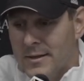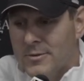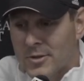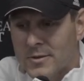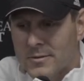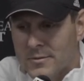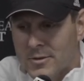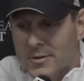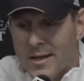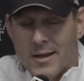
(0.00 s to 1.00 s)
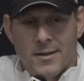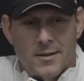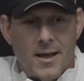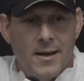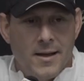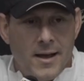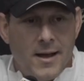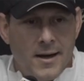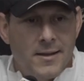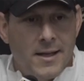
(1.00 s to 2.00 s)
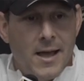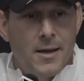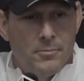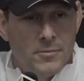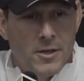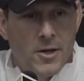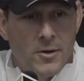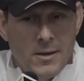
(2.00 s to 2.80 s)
took that guy out of the game, you know.